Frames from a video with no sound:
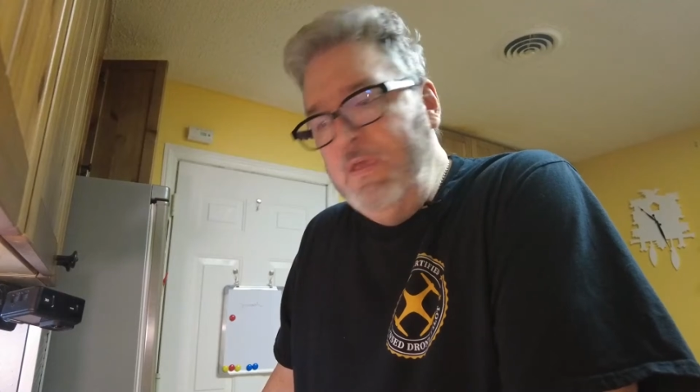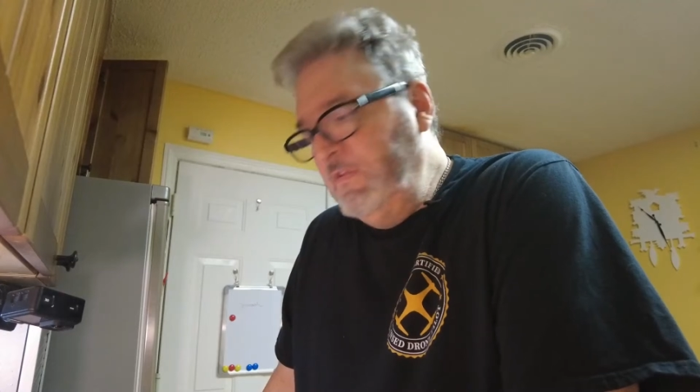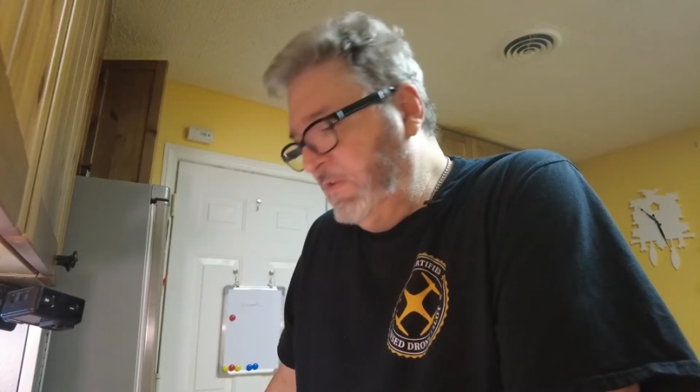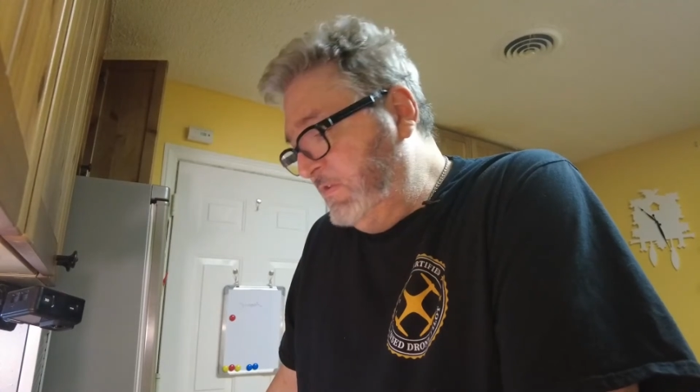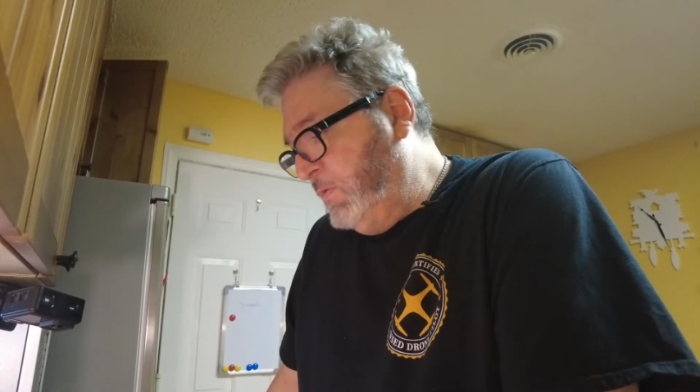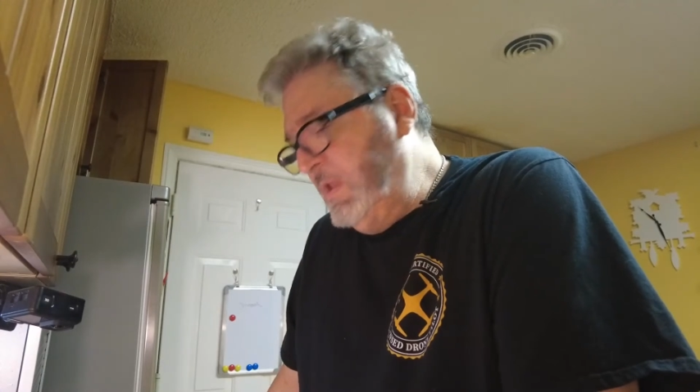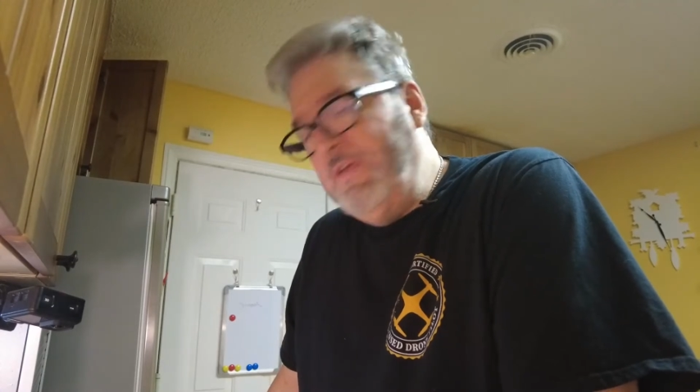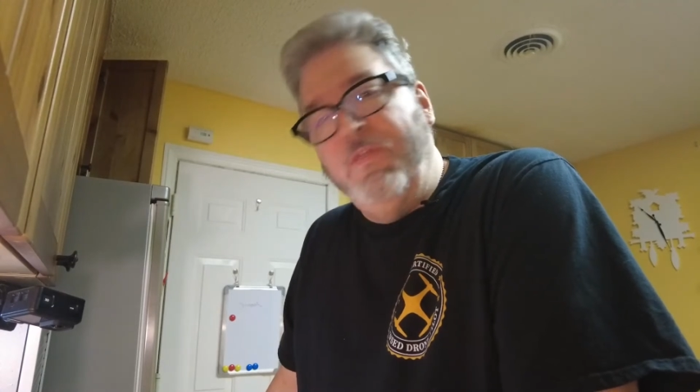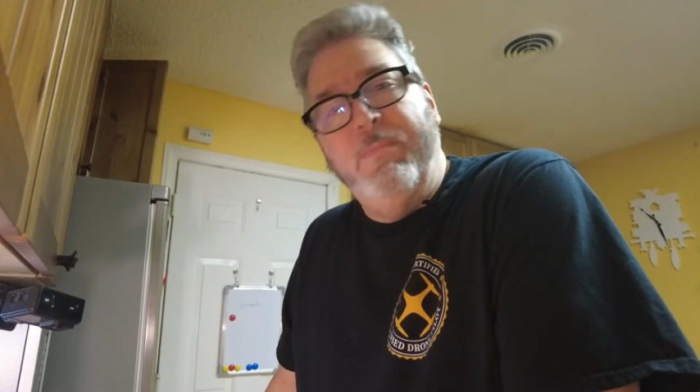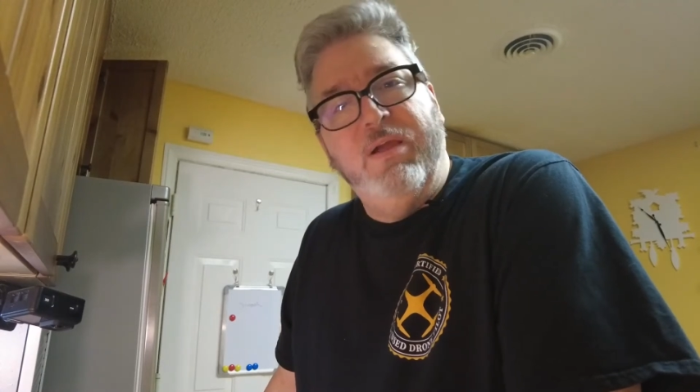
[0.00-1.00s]
So let's go ahead and
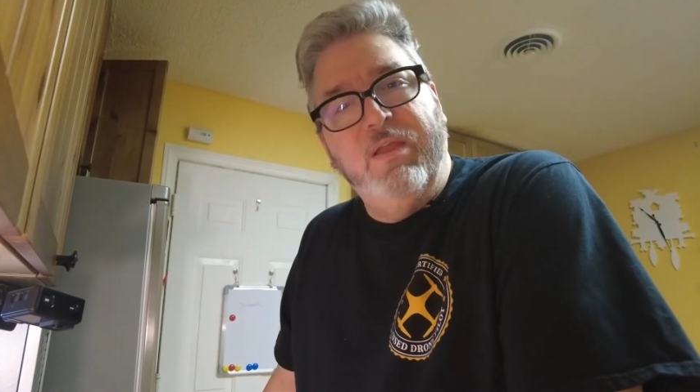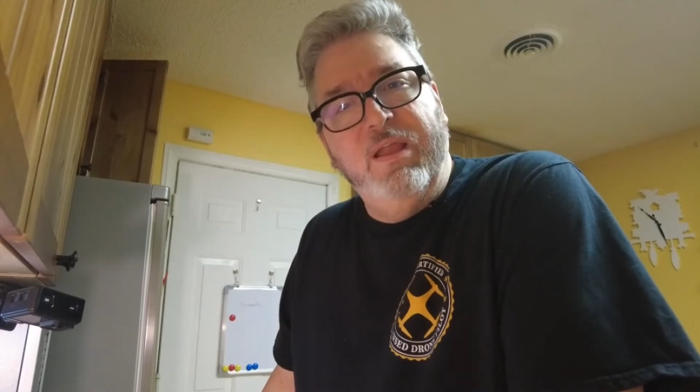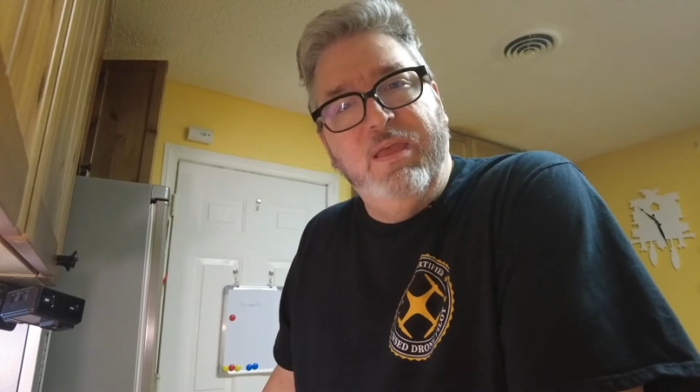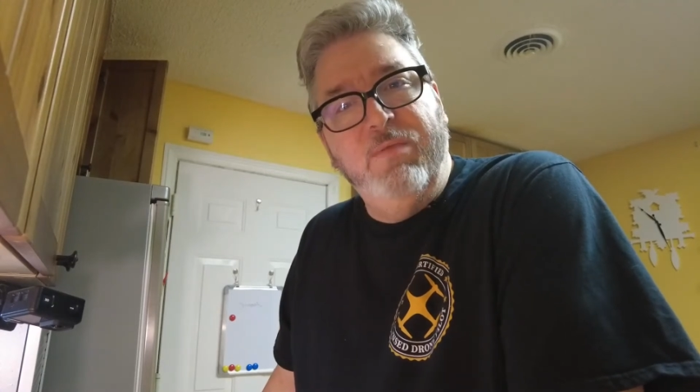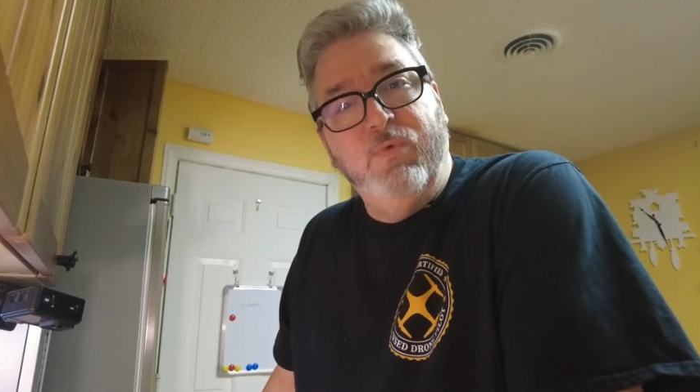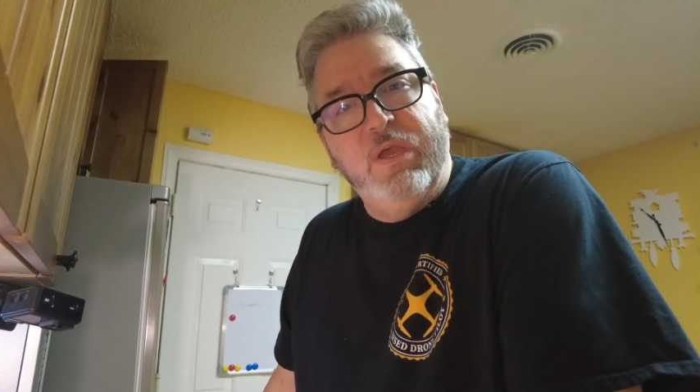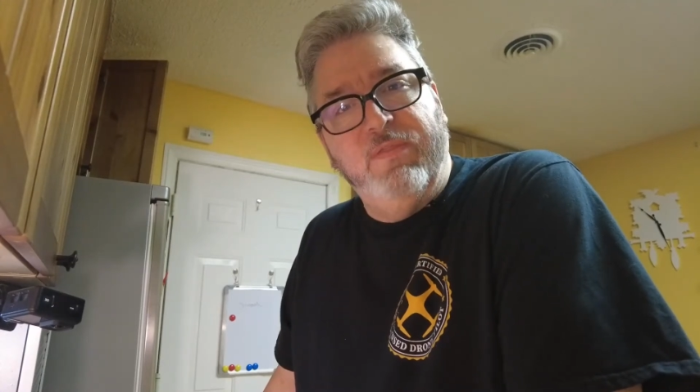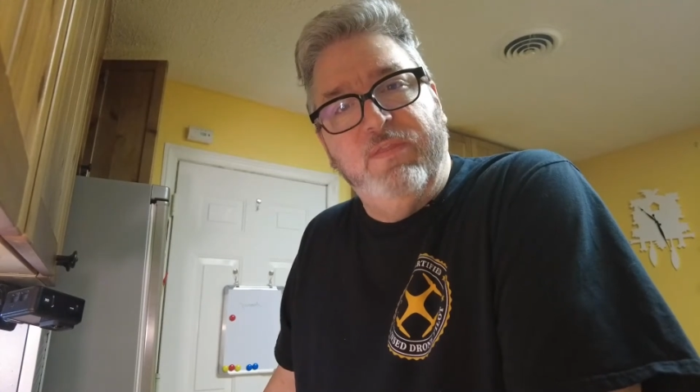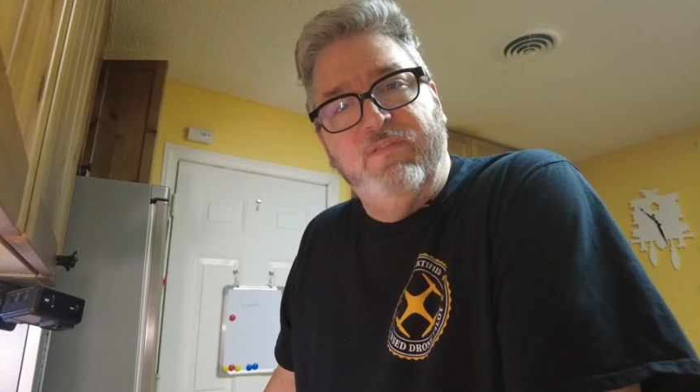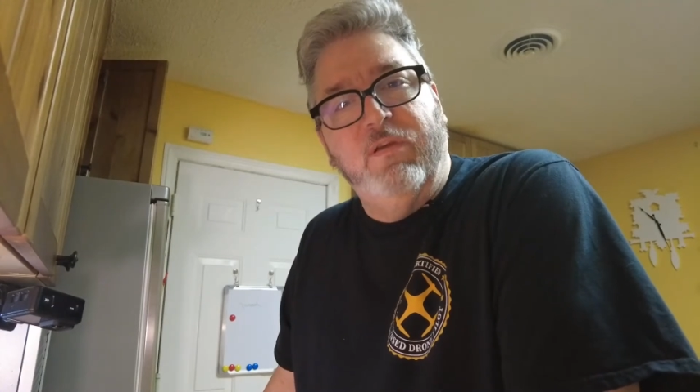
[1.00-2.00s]
get the marinade in. We'll
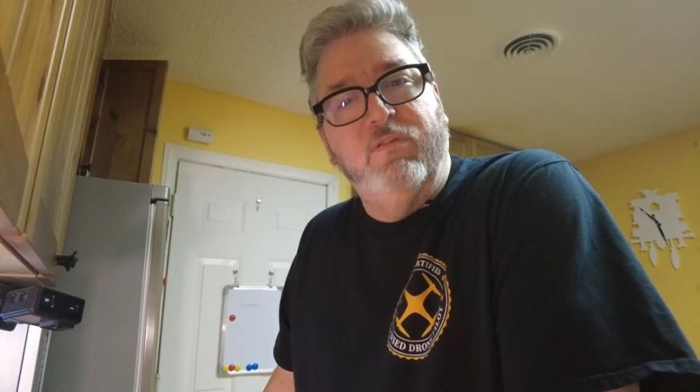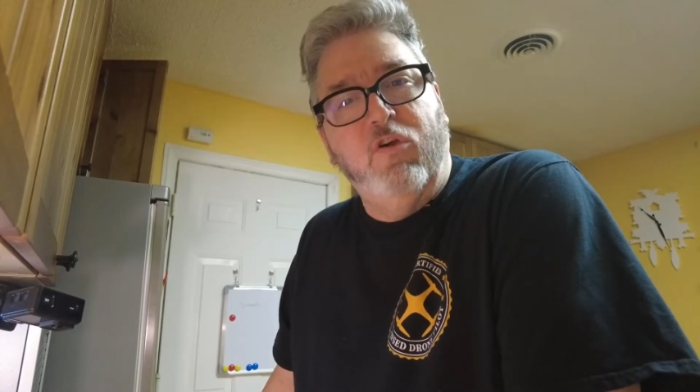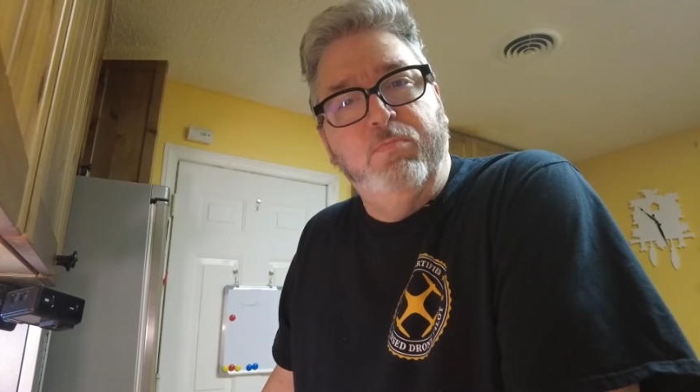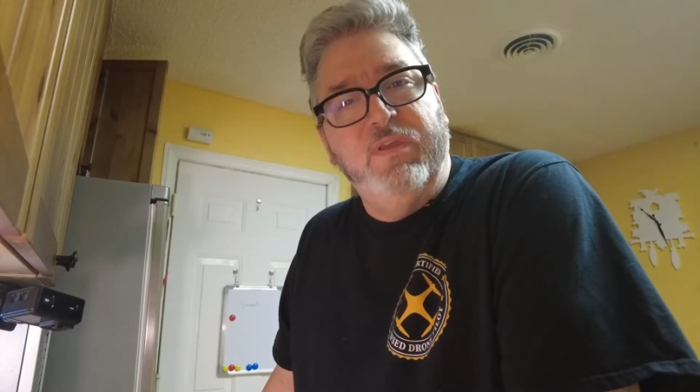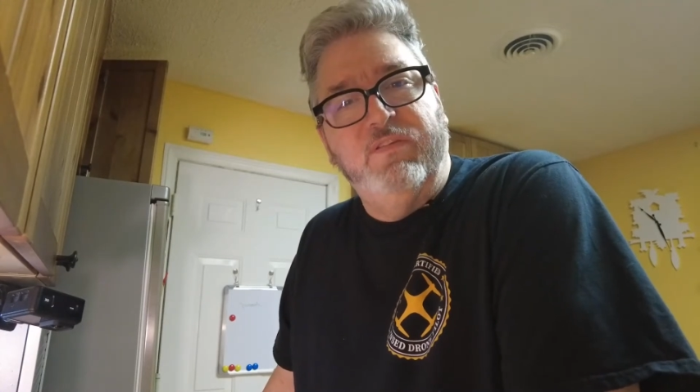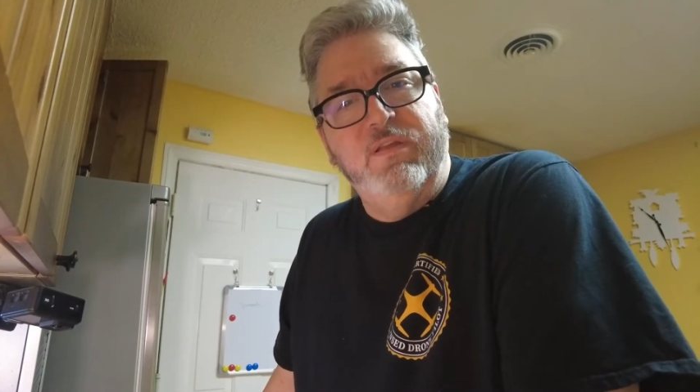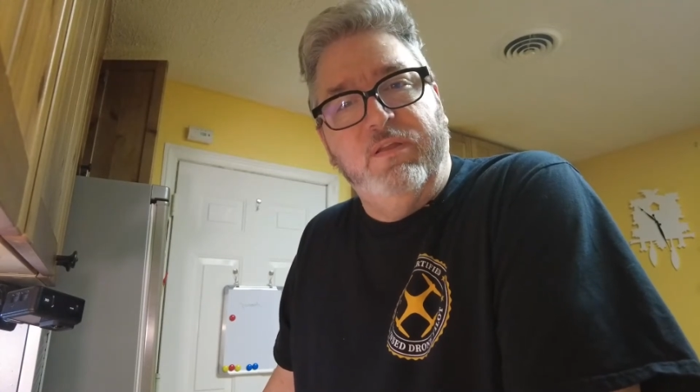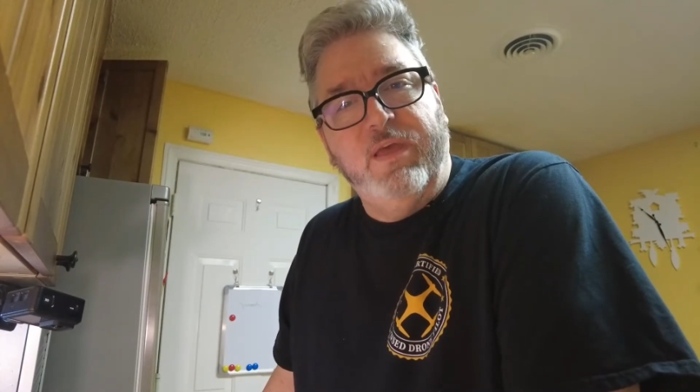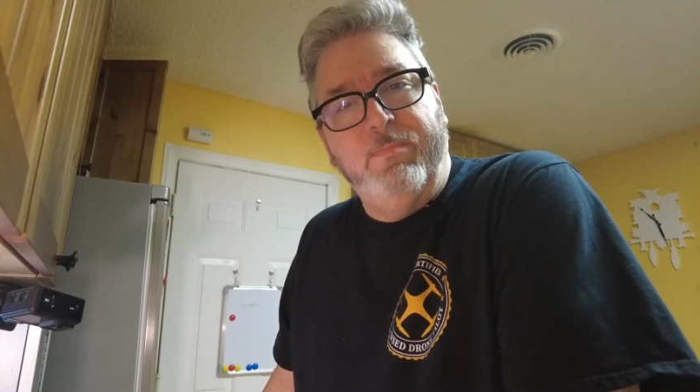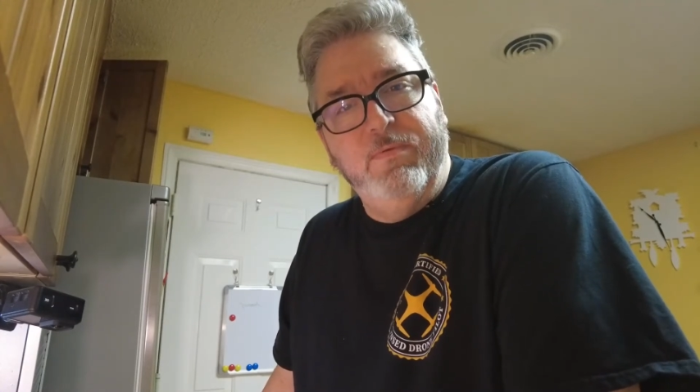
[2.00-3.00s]
get the Snugtopia
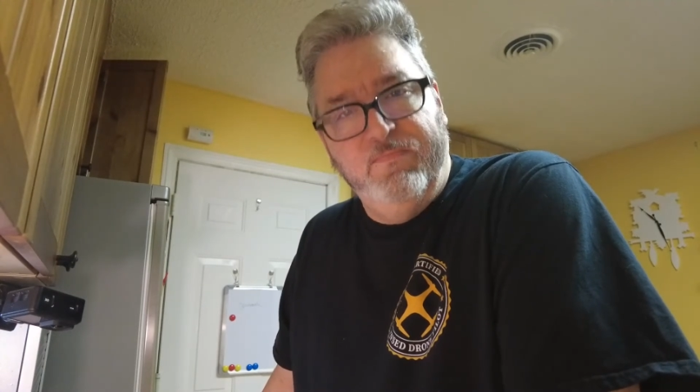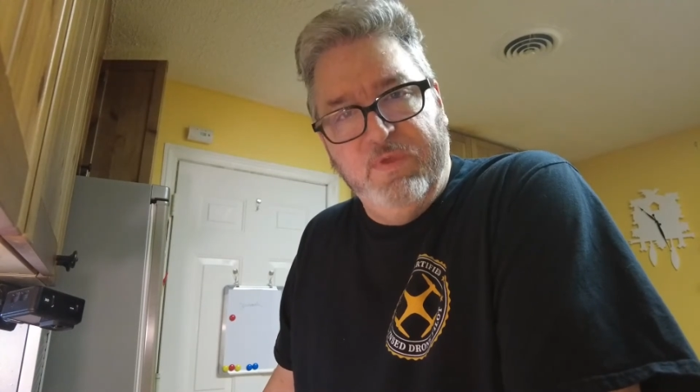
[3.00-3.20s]
sealed up,